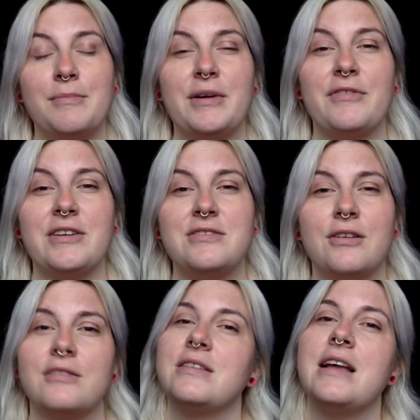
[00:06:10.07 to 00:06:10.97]
But if I
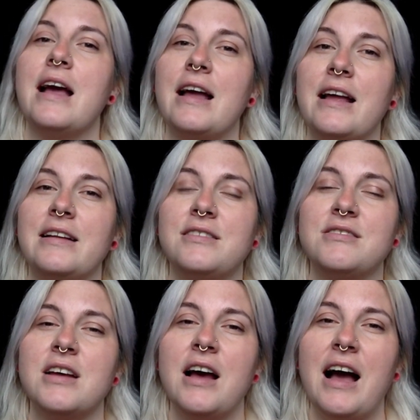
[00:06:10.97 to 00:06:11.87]
start at the
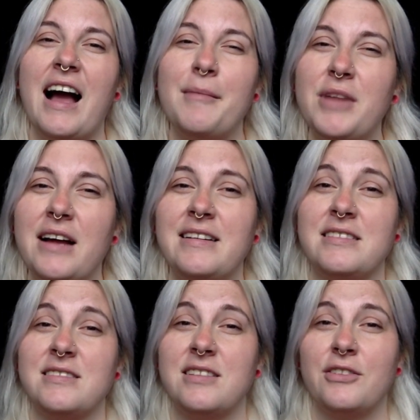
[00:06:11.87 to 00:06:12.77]
end, I'm not
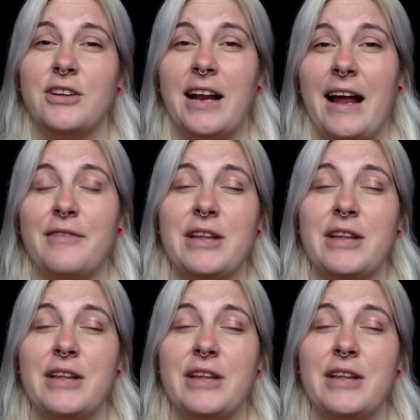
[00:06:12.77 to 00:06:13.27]
necessarily going to have